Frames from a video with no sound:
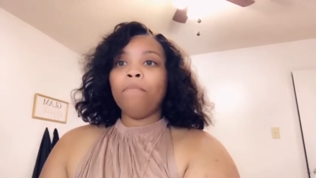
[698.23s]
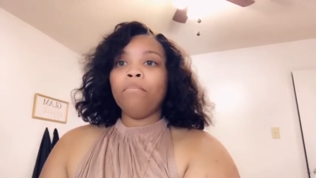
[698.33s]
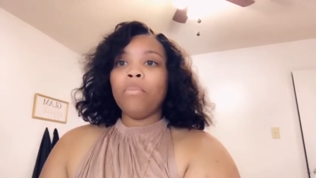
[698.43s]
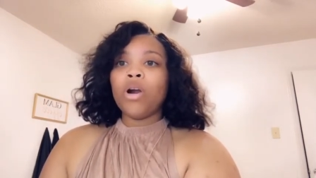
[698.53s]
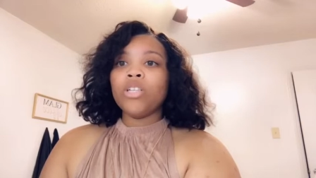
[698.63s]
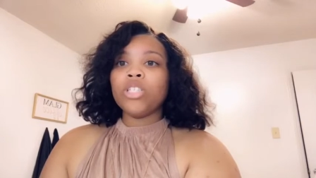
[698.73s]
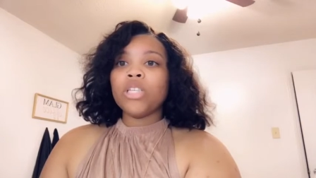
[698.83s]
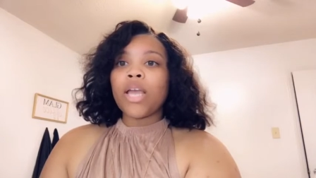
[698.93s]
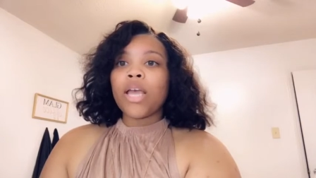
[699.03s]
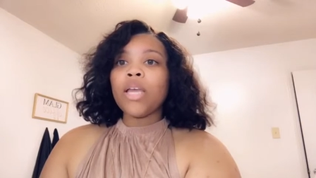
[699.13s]
March
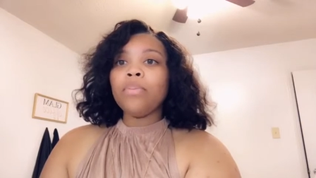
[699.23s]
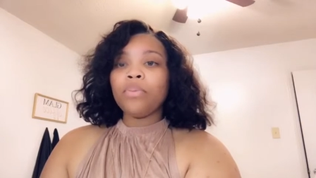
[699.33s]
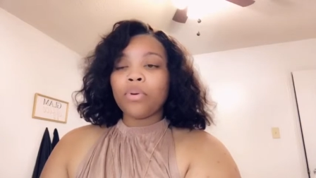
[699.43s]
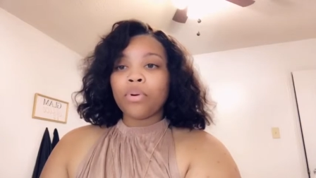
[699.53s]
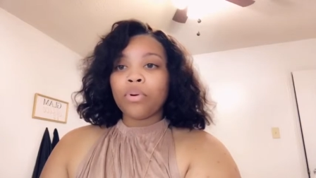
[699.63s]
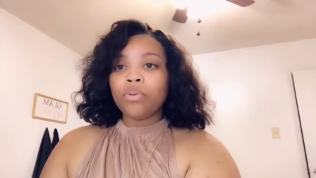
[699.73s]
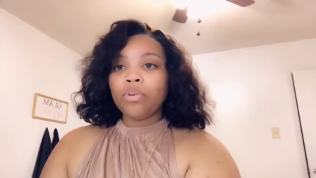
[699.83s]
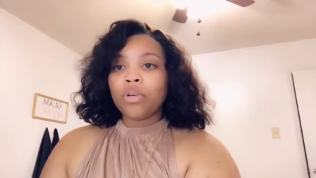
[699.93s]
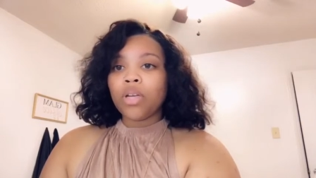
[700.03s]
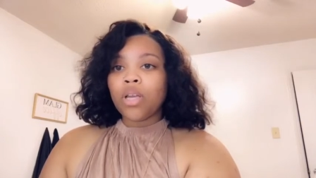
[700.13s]
and April.
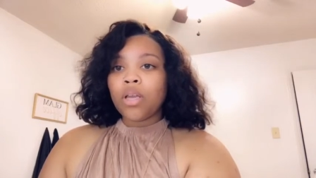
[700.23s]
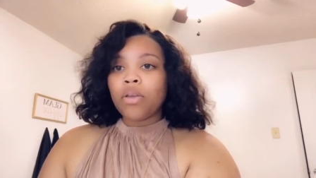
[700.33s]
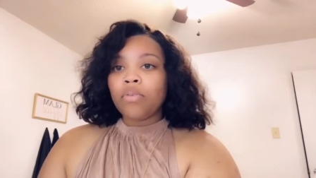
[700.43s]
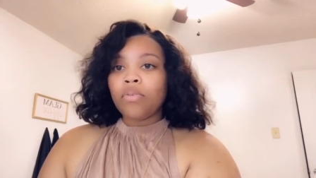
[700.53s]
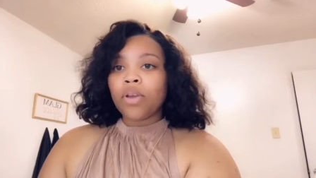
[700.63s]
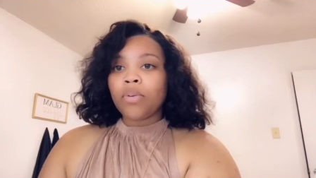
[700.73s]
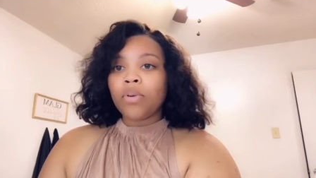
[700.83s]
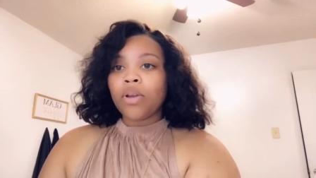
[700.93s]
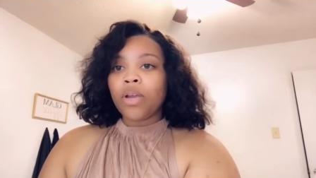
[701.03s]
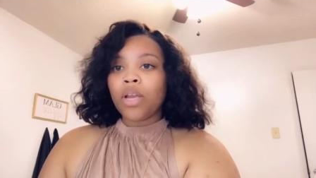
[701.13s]

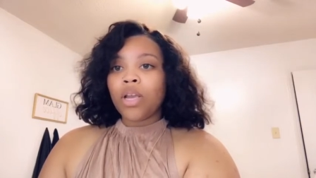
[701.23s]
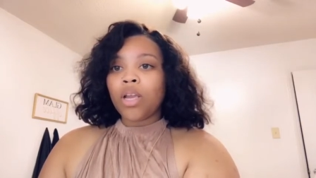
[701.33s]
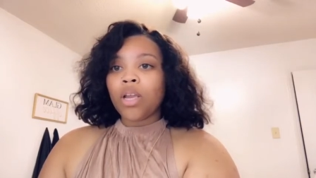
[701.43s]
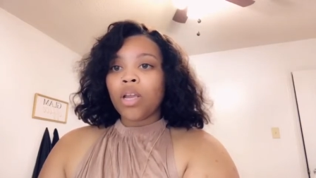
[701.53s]
February,